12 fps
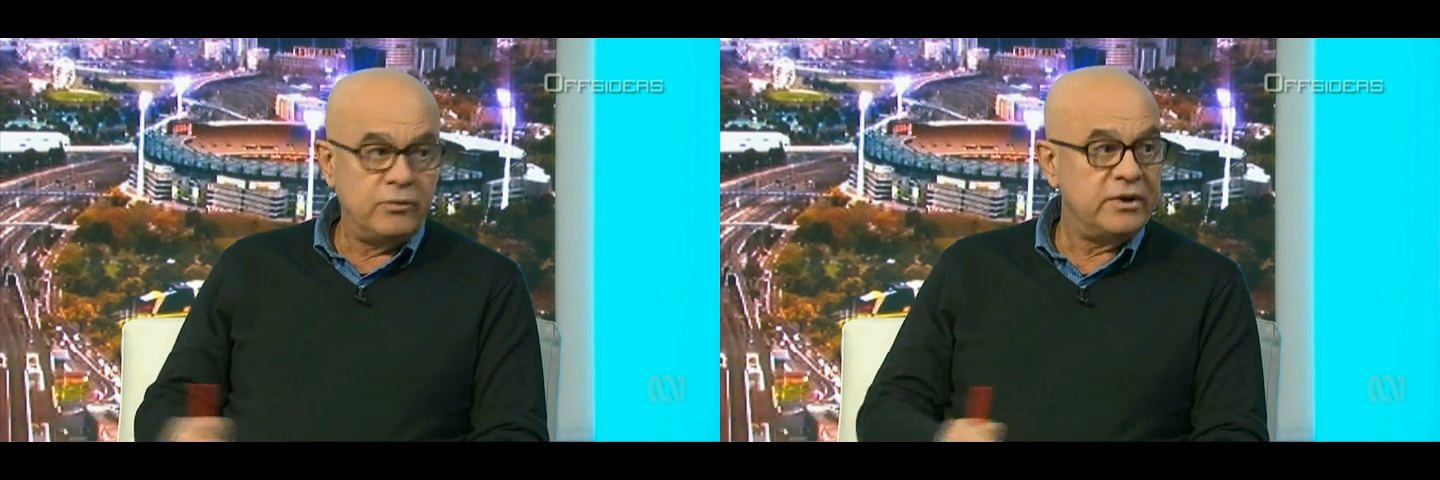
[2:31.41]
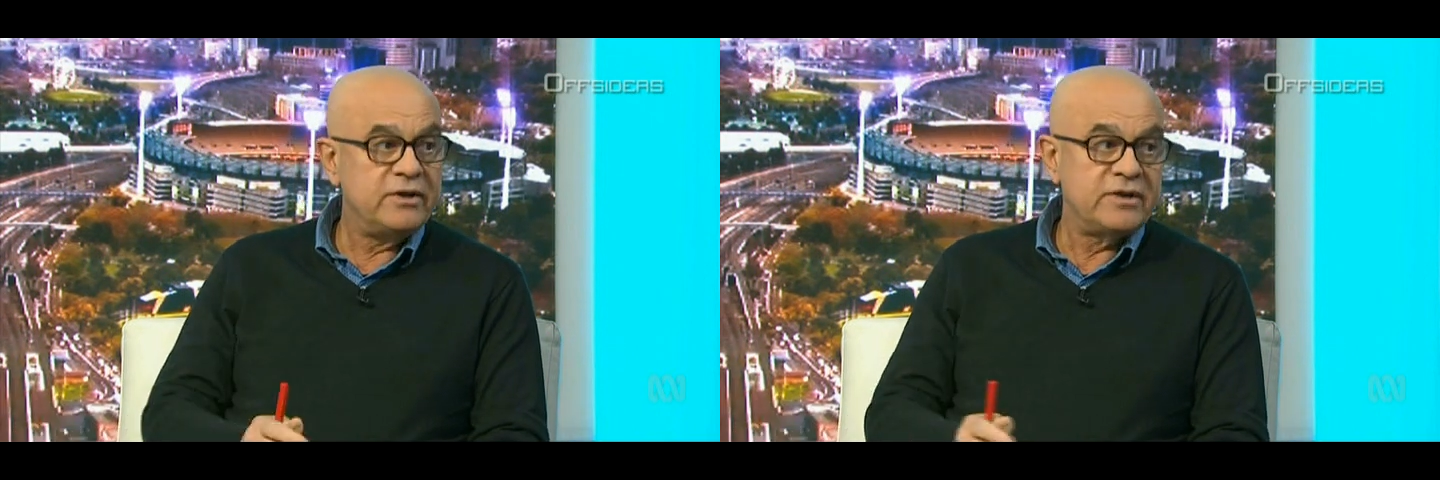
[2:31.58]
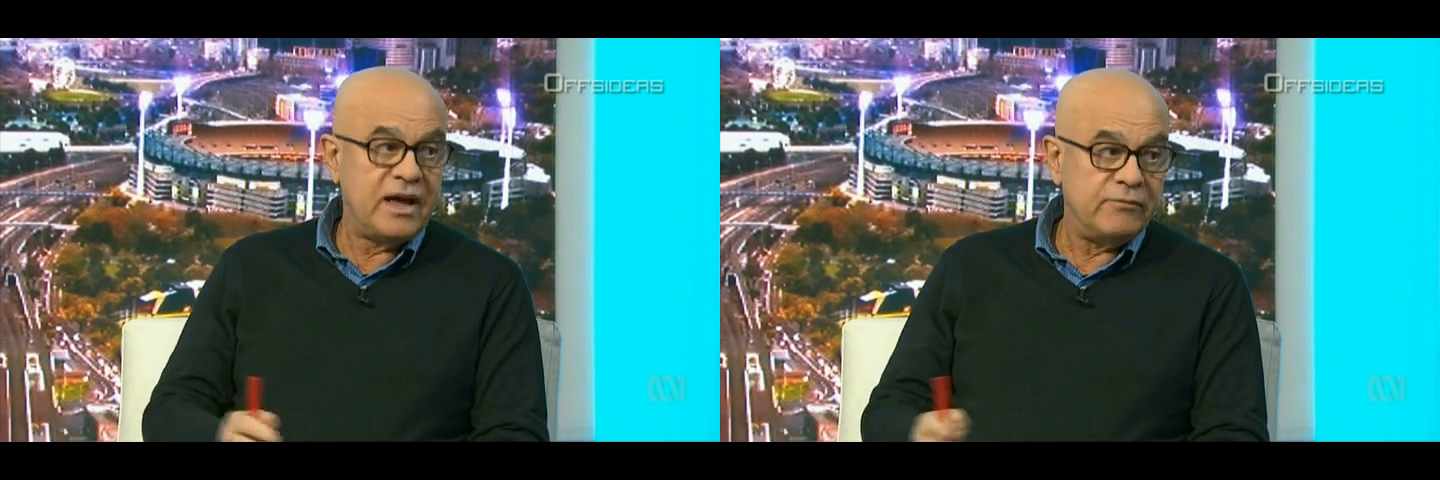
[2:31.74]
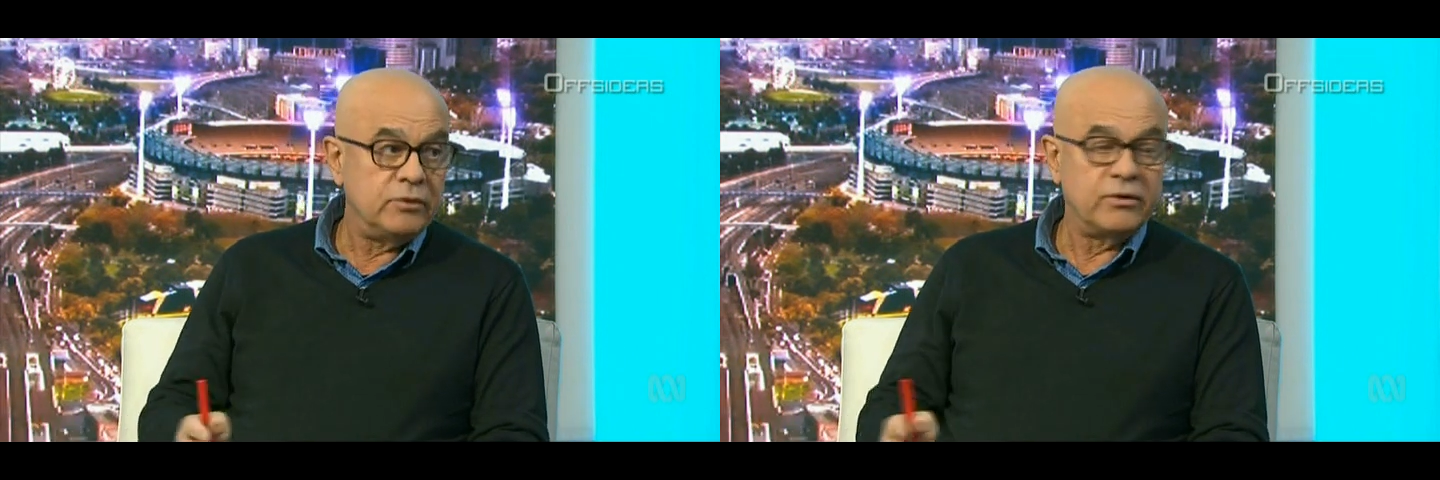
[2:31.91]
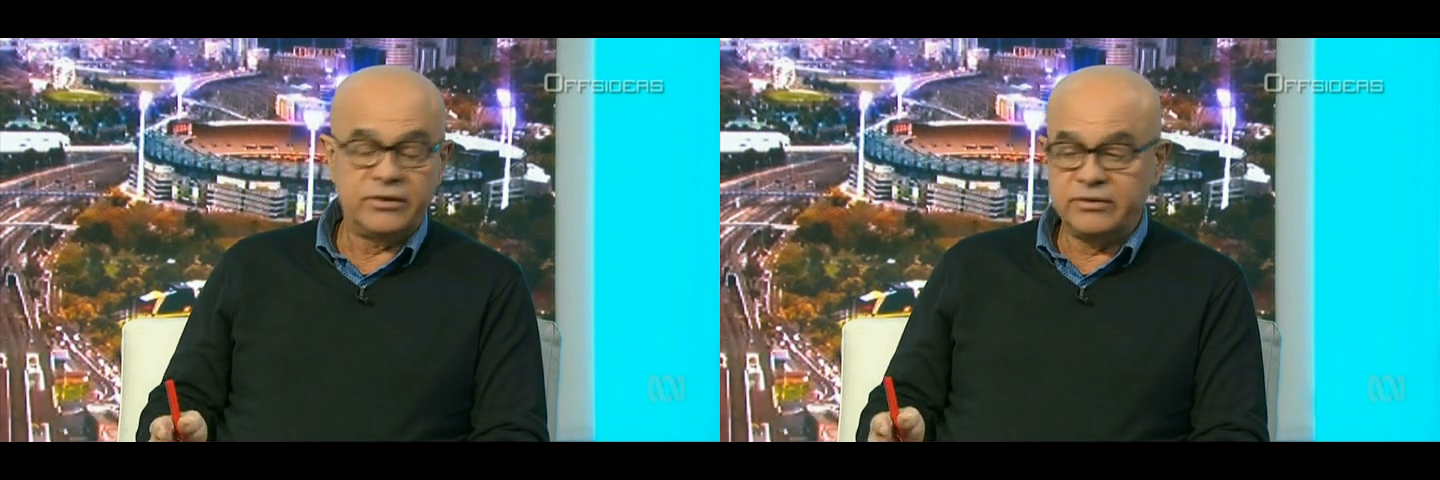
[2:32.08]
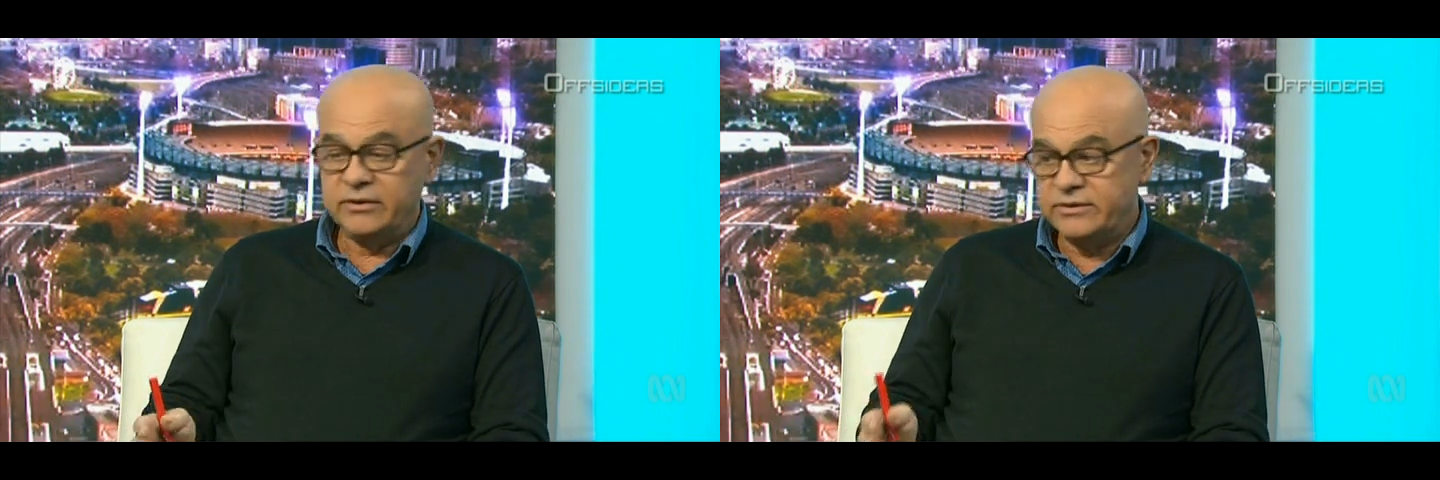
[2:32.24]
we need to have a
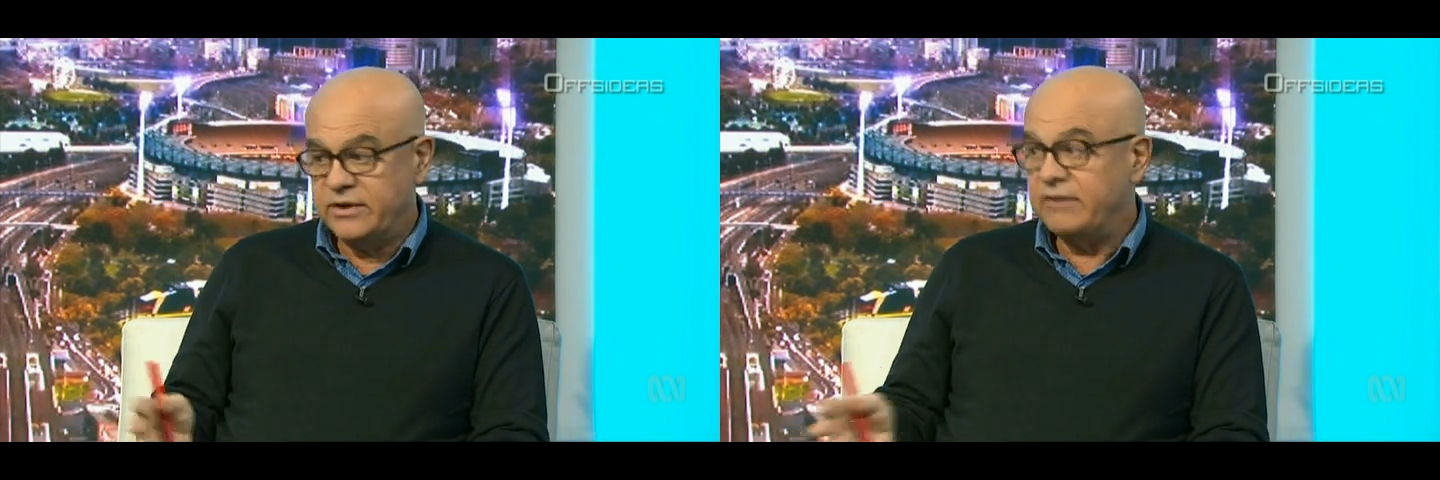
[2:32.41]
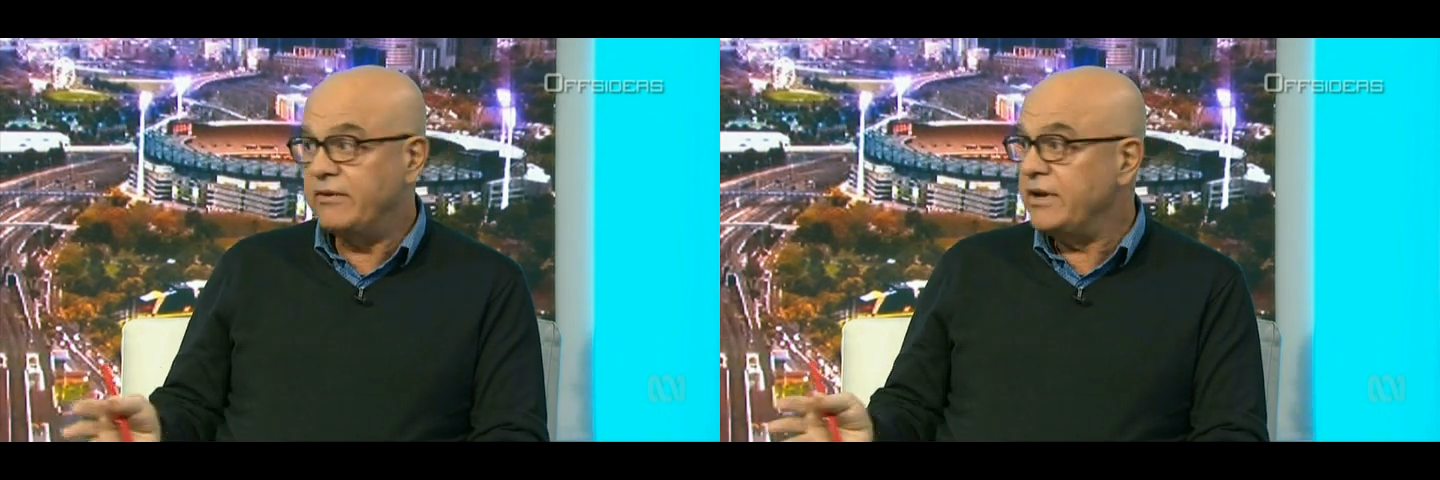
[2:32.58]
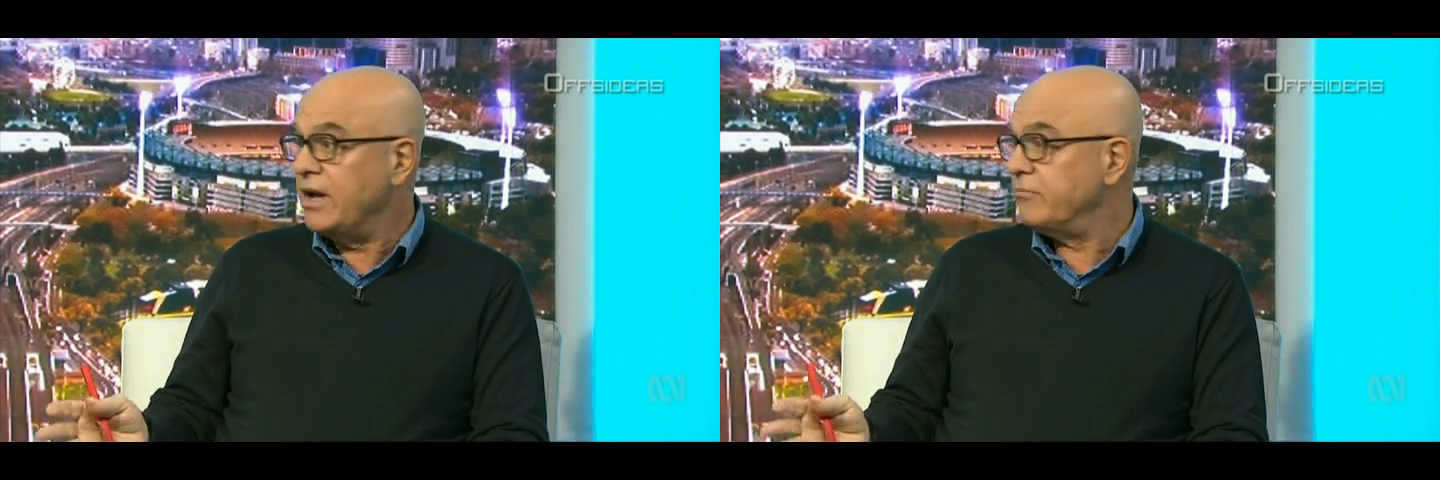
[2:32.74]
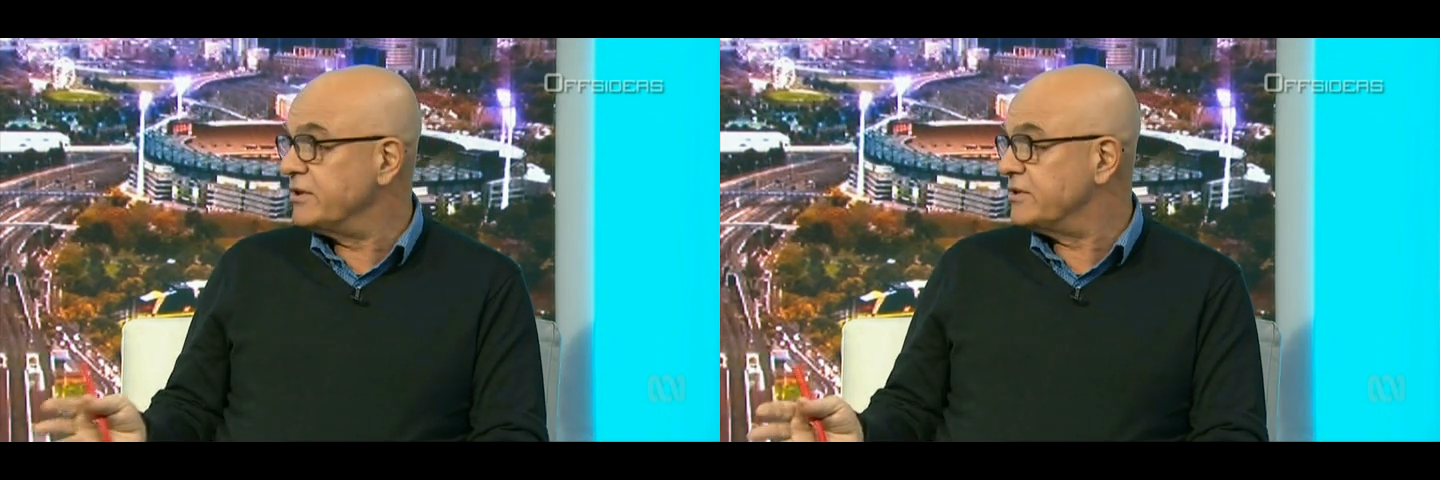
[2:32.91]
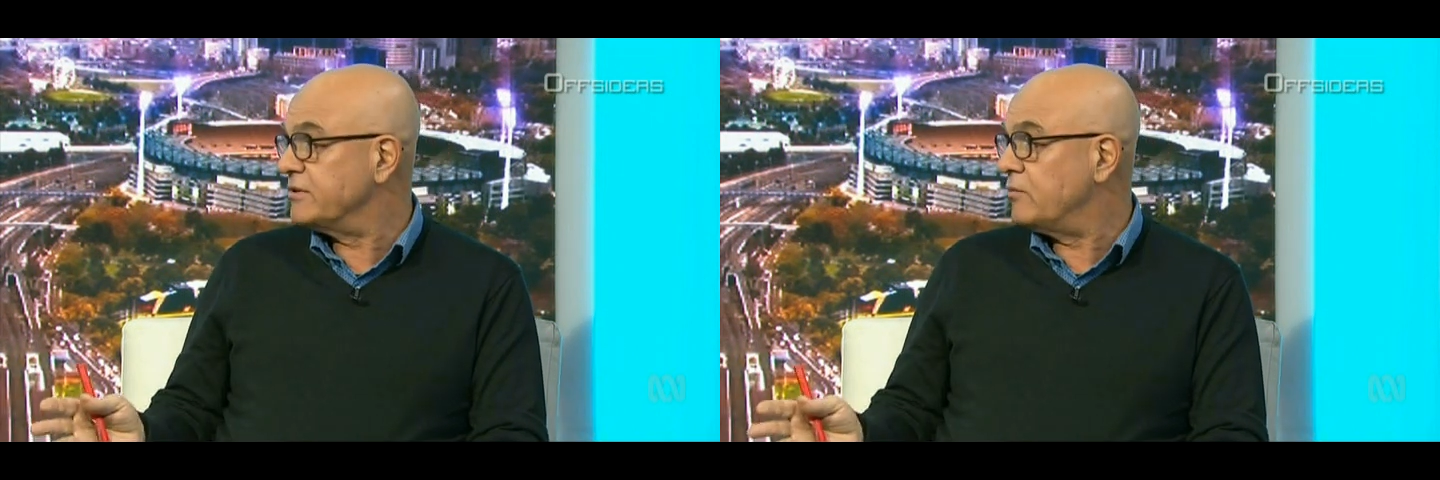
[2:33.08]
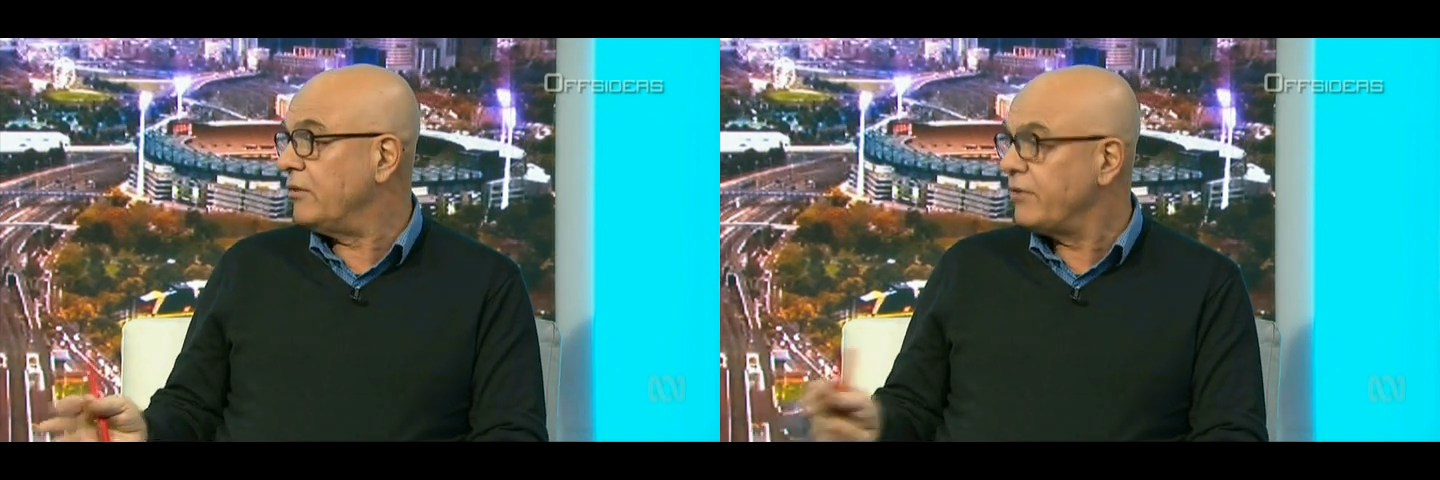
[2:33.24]
look at the TV
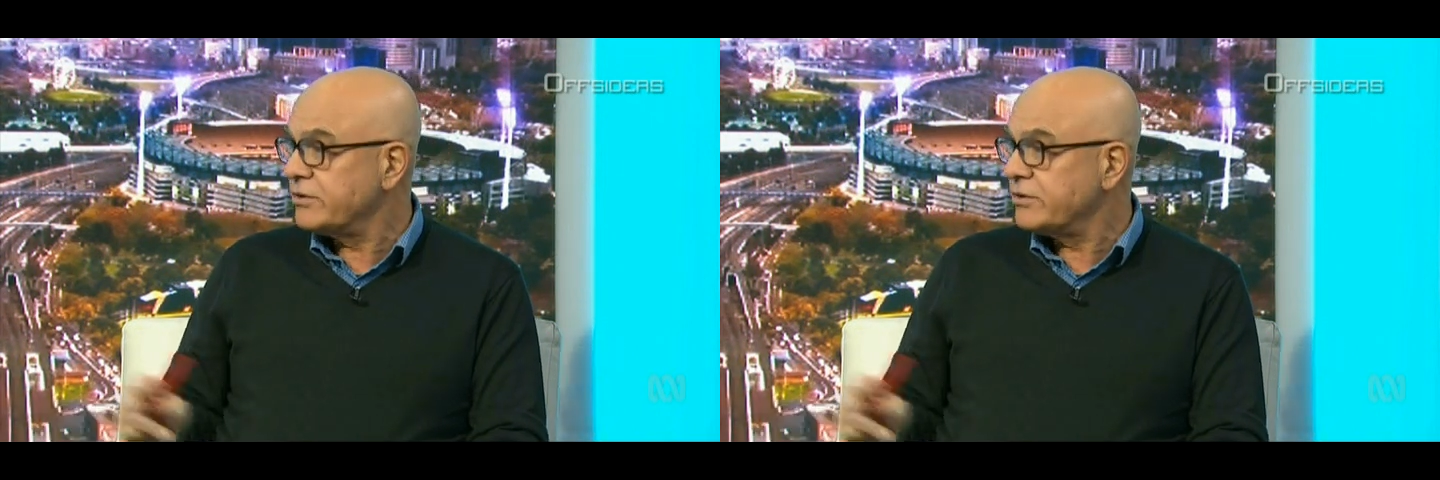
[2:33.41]
numbers as well,